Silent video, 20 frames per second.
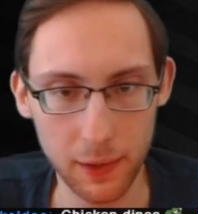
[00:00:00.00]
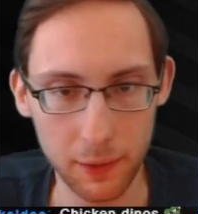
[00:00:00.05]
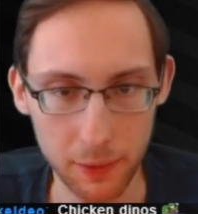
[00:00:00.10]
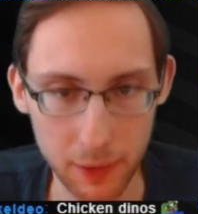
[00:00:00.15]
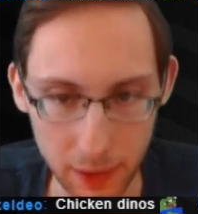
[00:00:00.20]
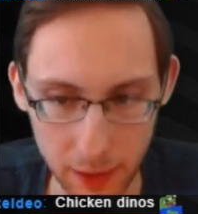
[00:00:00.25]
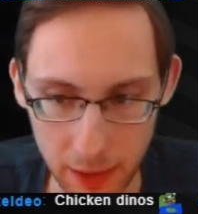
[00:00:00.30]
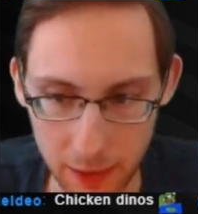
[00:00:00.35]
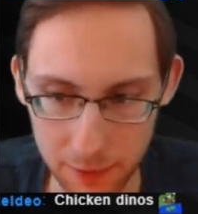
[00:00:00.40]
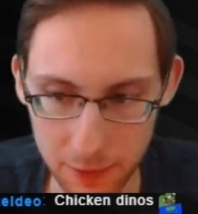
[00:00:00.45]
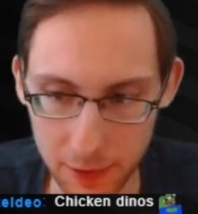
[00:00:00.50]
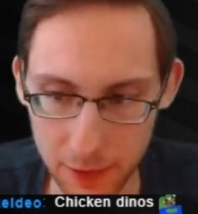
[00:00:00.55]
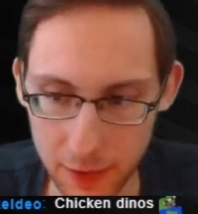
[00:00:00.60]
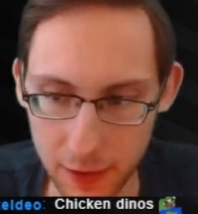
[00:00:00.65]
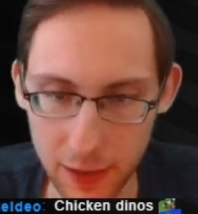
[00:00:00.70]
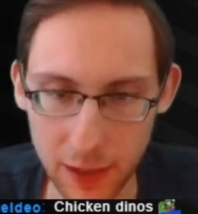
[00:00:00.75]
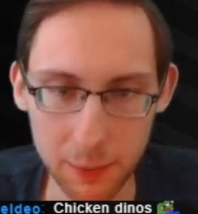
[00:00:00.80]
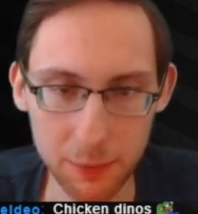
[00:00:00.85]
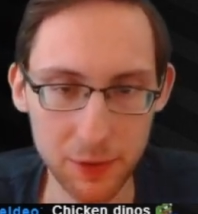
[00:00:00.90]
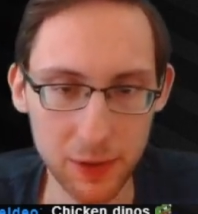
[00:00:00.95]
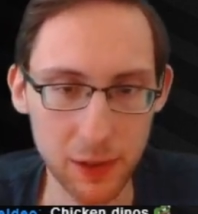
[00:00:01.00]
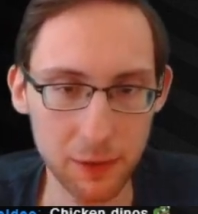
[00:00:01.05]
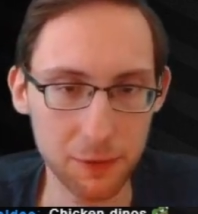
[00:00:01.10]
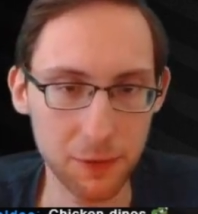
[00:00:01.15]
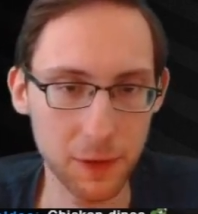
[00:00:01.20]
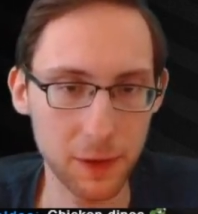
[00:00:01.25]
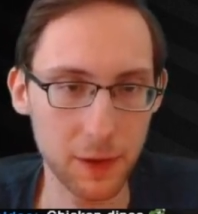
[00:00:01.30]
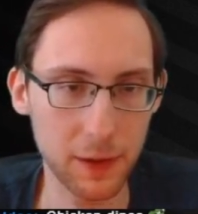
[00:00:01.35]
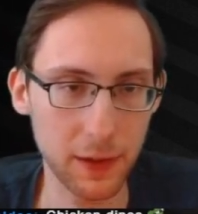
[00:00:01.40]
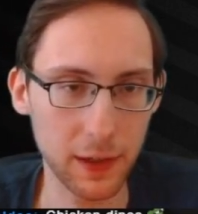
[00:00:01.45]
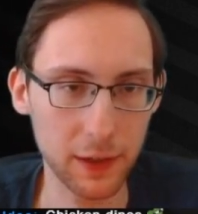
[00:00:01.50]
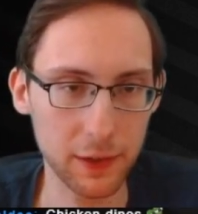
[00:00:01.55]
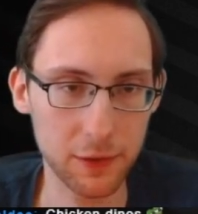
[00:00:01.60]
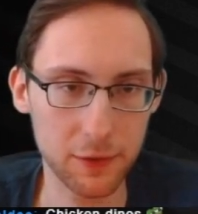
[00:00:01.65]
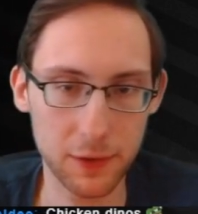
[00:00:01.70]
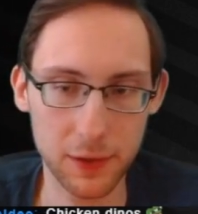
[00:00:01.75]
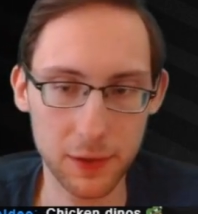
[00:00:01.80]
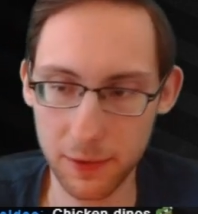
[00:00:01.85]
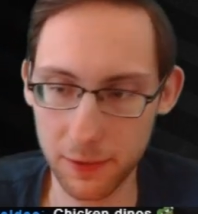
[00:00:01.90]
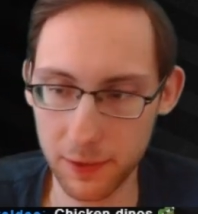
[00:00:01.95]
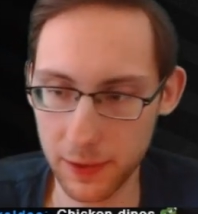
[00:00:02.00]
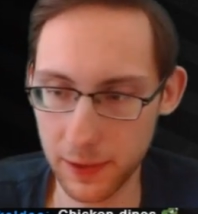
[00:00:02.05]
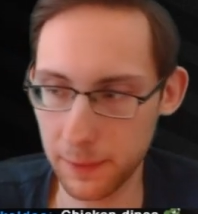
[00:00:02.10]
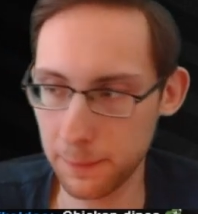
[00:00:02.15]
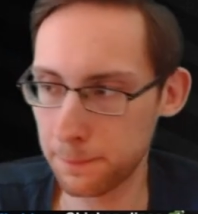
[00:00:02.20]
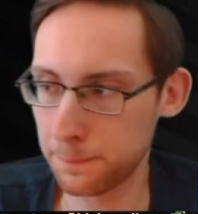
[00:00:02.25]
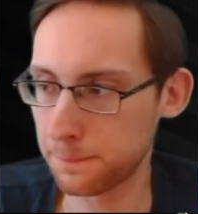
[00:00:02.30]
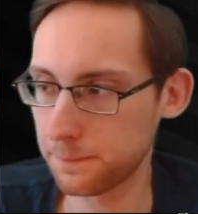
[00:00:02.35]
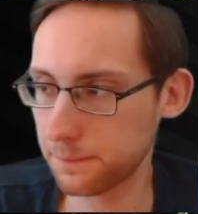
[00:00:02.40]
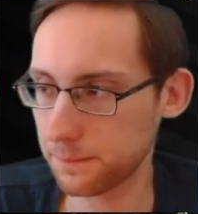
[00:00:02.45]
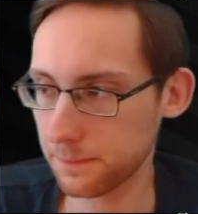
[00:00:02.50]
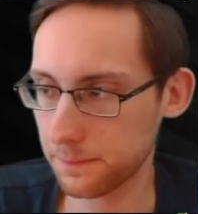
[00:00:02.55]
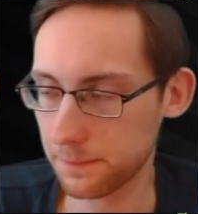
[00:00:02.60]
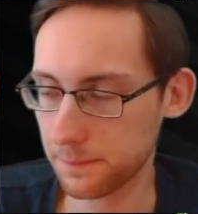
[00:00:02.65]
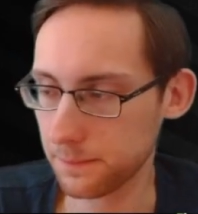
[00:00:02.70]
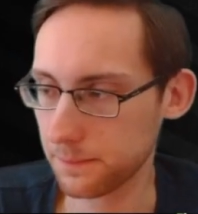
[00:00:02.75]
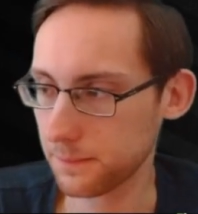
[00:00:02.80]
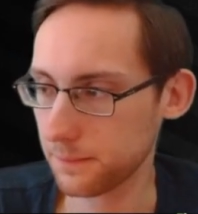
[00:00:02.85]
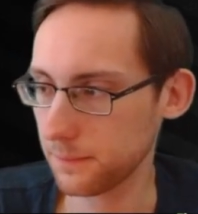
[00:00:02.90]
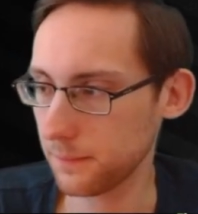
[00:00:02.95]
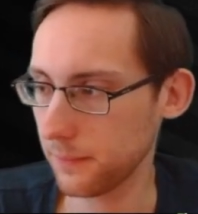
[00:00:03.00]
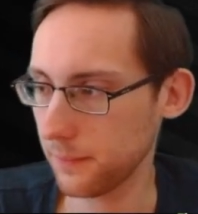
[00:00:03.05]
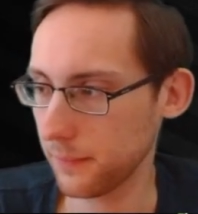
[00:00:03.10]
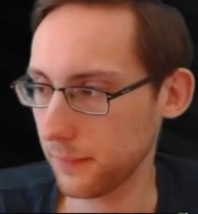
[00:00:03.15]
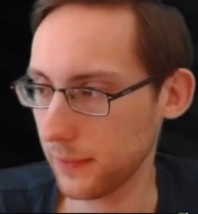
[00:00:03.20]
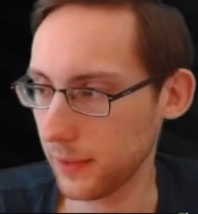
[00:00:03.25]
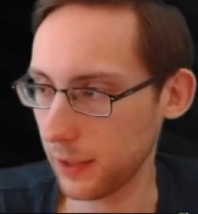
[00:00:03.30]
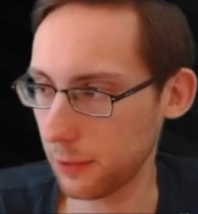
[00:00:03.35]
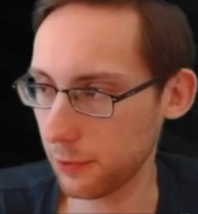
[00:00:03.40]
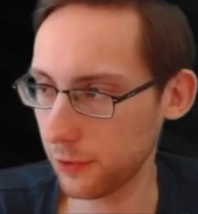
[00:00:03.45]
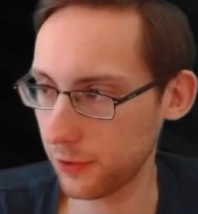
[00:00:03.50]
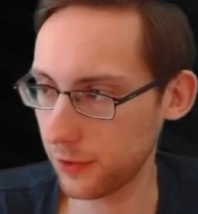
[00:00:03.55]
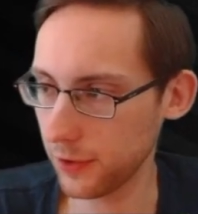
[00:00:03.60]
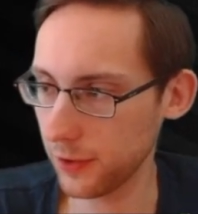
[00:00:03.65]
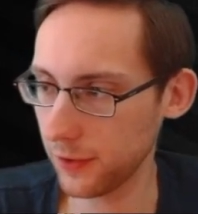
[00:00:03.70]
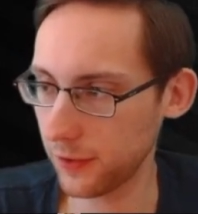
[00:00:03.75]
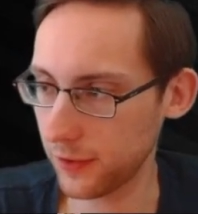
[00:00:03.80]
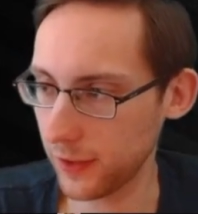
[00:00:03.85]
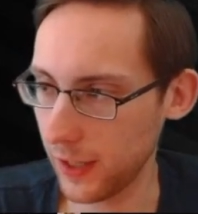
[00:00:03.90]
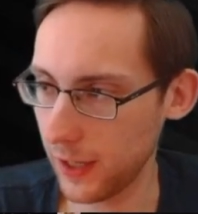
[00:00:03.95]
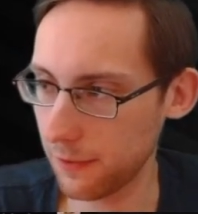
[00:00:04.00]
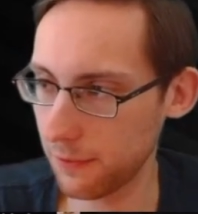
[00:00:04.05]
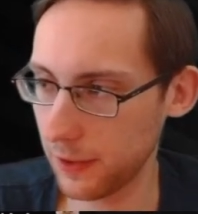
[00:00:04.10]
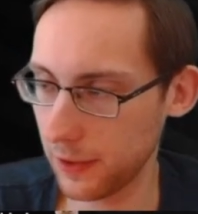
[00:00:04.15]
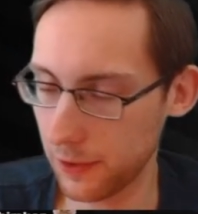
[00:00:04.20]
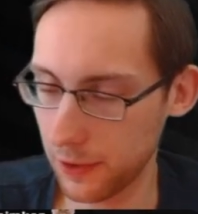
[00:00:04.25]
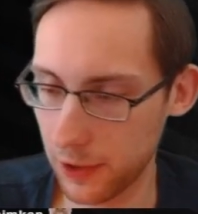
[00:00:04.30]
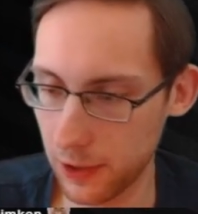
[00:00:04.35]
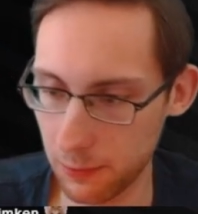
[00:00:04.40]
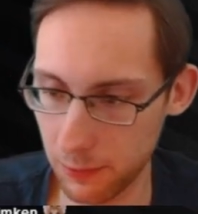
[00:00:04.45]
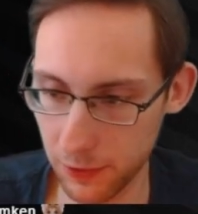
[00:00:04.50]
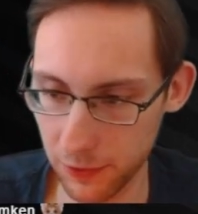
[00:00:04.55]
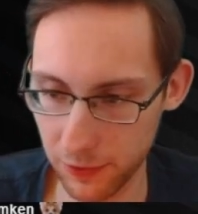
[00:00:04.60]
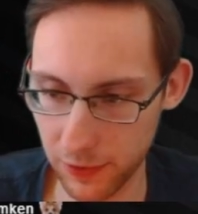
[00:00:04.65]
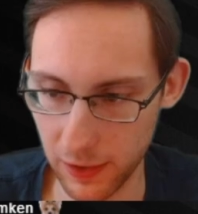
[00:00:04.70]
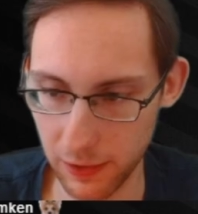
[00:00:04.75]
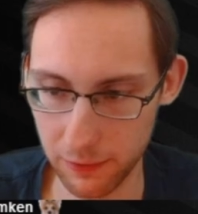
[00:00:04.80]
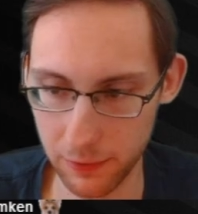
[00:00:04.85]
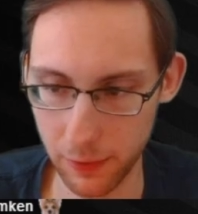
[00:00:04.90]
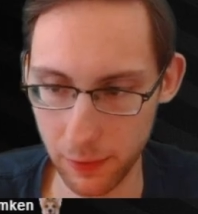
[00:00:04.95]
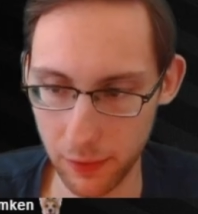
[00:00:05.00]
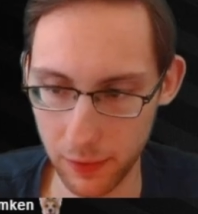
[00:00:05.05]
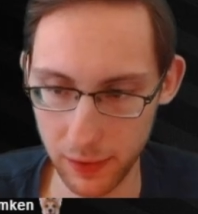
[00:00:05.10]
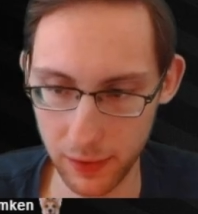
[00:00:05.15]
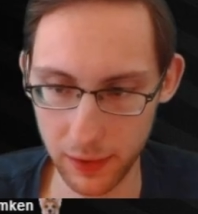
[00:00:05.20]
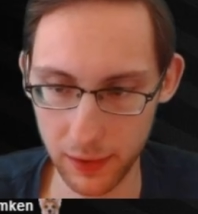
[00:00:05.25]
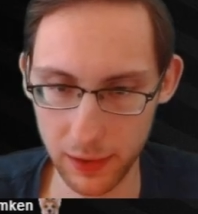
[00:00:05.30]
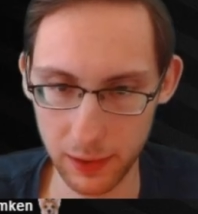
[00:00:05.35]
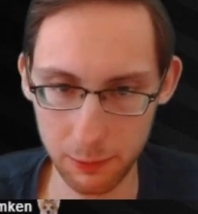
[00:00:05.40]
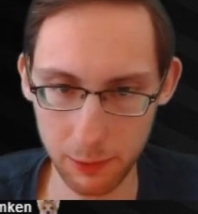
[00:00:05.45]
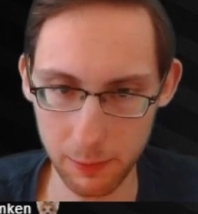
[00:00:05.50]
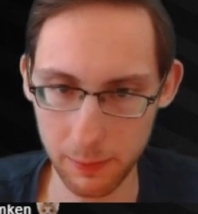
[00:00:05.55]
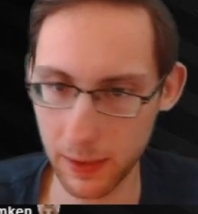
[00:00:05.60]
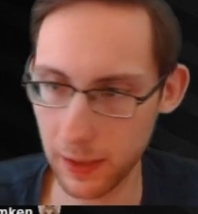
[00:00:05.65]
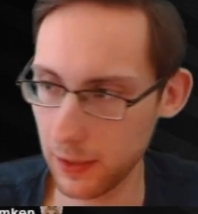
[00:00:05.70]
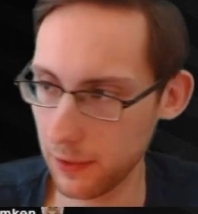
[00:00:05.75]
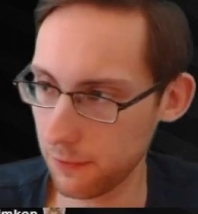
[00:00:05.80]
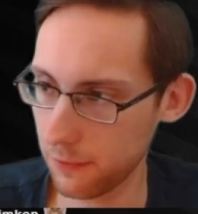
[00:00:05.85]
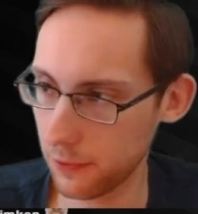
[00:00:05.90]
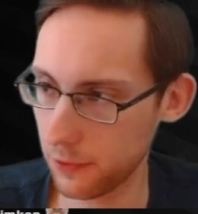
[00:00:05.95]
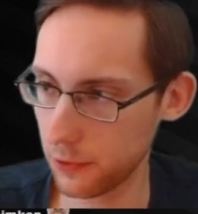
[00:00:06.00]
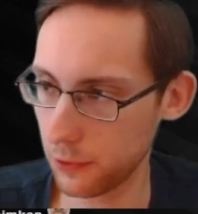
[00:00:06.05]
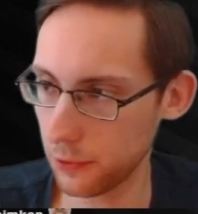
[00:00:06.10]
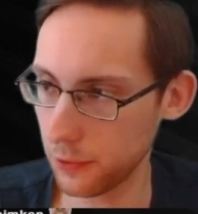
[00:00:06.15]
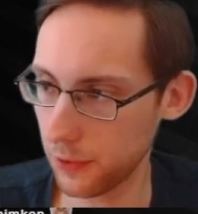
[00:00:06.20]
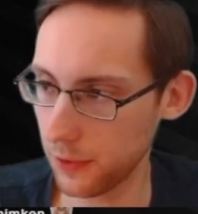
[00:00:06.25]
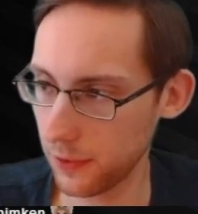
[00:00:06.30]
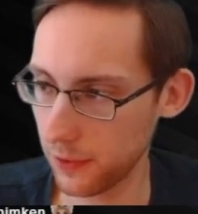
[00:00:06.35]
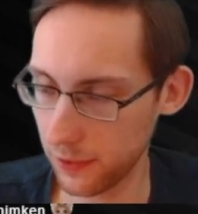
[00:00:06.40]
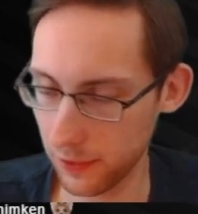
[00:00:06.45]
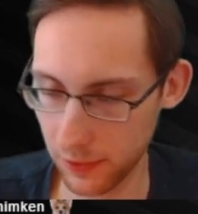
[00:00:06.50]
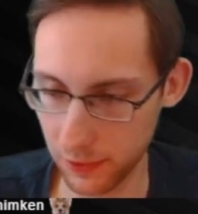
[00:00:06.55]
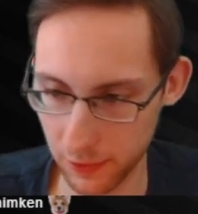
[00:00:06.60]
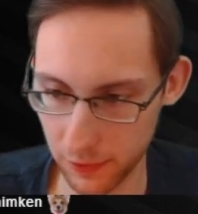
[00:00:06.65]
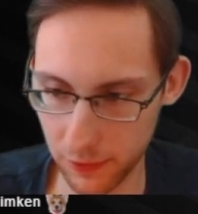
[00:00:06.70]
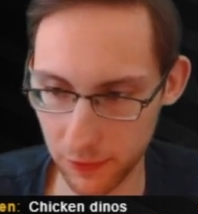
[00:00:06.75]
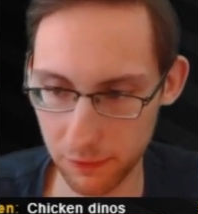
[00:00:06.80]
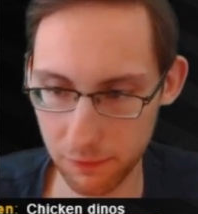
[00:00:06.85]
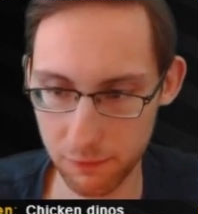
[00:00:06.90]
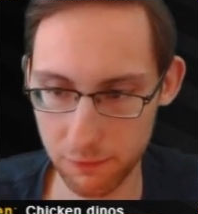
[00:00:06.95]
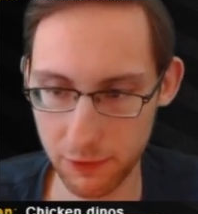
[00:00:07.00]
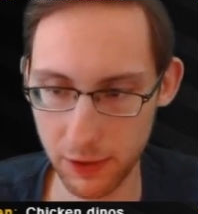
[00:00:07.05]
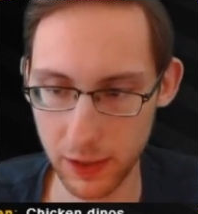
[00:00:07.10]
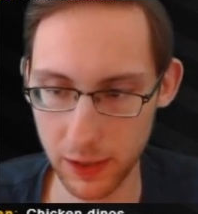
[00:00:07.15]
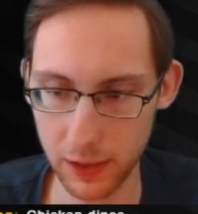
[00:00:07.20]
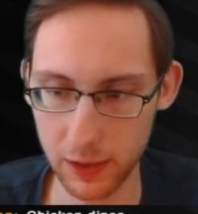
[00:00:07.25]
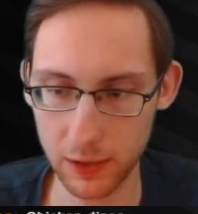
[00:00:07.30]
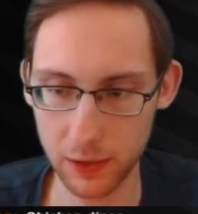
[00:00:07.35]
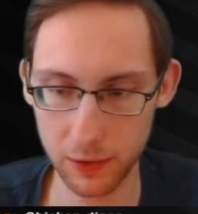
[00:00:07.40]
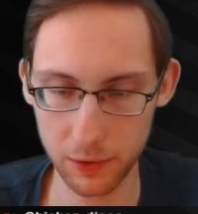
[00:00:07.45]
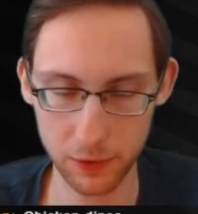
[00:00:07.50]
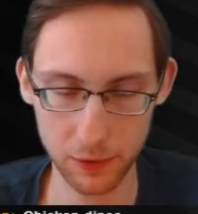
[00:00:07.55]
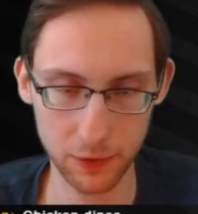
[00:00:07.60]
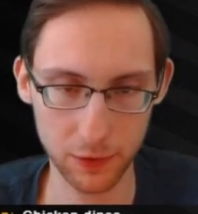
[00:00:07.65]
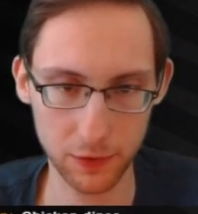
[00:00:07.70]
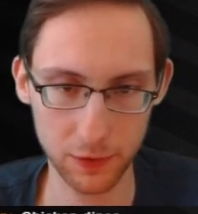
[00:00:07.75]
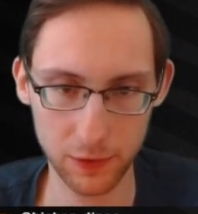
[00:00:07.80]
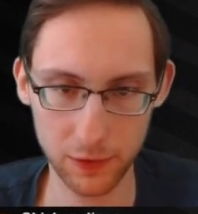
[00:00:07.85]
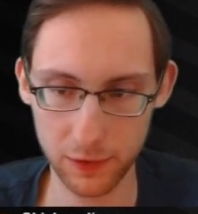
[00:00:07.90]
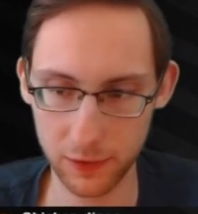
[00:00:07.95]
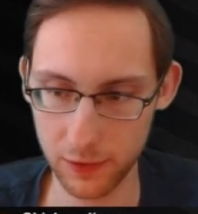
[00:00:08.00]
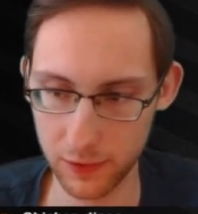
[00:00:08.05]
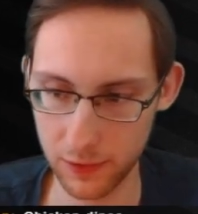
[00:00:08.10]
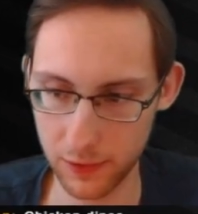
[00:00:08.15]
Whatever, time save for the next right? Like, we're still saving almost everything. Like, we might even gold it? No, it's really close.